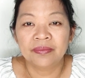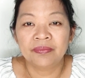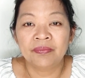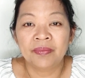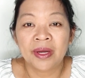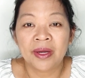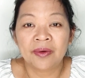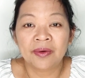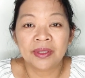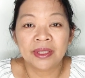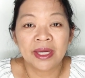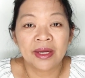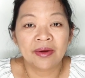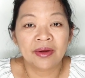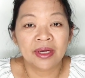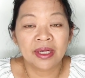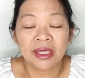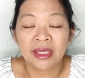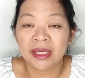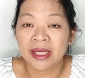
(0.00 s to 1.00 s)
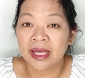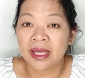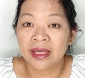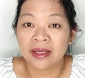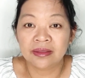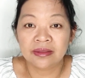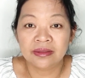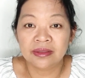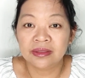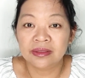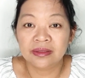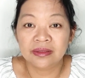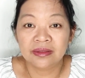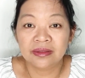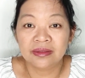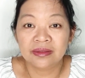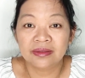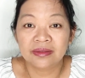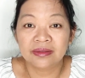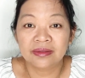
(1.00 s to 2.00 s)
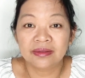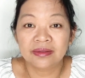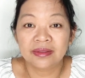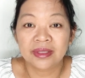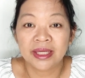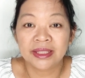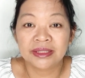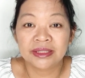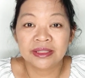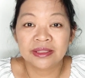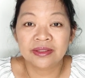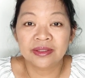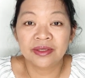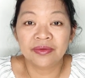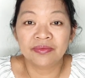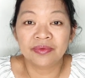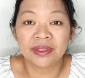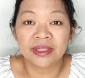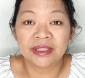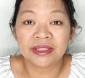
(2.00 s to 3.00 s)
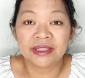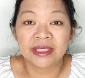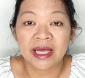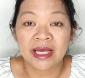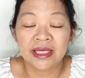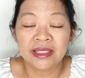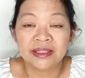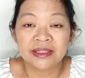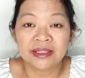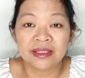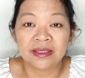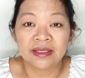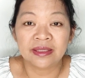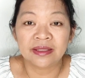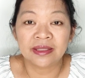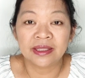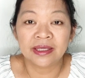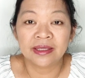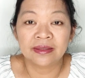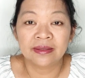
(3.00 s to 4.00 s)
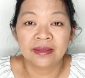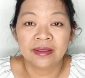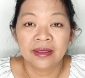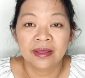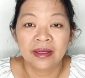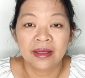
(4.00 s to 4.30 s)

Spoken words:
marinara and I just couldn't really taste anything.